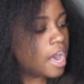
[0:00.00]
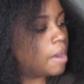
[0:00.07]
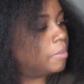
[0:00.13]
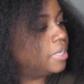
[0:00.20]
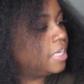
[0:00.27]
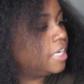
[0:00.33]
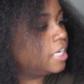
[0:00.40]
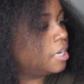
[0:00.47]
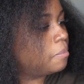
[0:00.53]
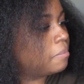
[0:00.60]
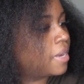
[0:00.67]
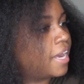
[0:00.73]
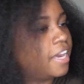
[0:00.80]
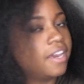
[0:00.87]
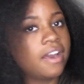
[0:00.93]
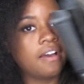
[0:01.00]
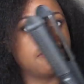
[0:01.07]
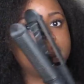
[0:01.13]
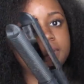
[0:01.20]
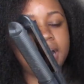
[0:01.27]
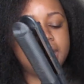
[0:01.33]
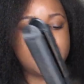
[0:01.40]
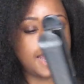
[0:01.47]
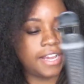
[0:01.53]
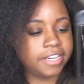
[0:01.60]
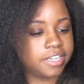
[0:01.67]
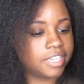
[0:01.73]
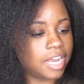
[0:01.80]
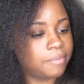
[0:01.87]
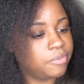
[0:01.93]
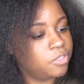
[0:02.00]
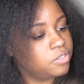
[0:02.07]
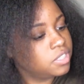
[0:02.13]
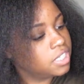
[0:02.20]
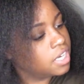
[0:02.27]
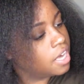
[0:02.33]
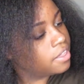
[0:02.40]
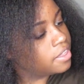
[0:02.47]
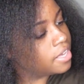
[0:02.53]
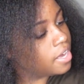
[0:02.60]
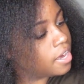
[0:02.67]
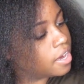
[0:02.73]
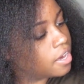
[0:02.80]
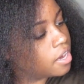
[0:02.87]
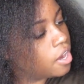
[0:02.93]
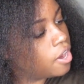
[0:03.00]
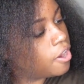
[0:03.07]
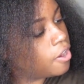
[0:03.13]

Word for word: I'm going to heat up my flat iron. I'm using the